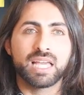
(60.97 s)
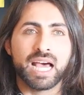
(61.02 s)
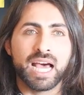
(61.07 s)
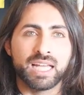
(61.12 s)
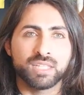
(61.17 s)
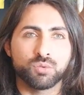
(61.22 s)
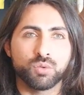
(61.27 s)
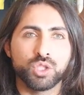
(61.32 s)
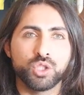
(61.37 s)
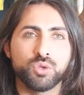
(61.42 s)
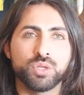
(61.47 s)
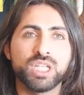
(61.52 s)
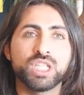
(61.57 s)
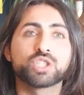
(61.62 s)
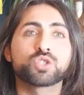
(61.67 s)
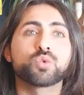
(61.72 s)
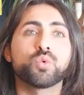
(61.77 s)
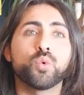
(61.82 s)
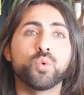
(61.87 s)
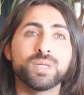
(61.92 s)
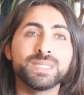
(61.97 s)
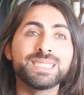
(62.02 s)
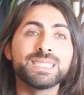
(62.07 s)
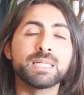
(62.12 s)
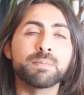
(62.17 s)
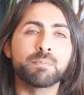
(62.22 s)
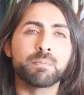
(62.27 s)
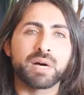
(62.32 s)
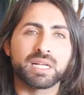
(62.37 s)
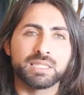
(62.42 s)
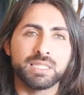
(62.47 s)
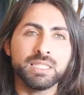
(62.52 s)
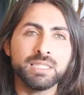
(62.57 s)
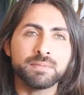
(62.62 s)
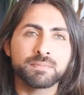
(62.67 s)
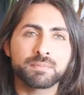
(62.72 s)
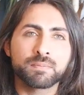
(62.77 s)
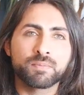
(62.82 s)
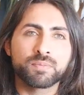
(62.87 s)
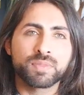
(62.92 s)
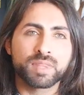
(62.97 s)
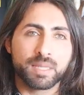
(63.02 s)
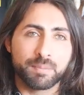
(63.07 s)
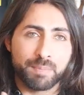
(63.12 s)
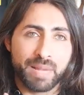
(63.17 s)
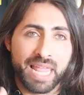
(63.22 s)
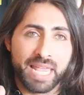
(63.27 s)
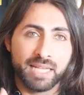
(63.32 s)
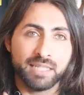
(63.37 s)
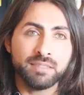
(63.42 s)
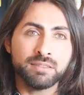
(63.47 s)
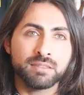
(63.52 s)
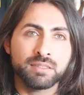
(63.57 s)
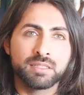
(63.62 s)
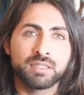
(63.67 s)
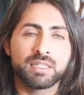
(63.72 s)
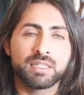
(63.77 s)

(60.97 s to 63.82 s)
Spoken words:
and when you reach wisdom body mm-hmm. plane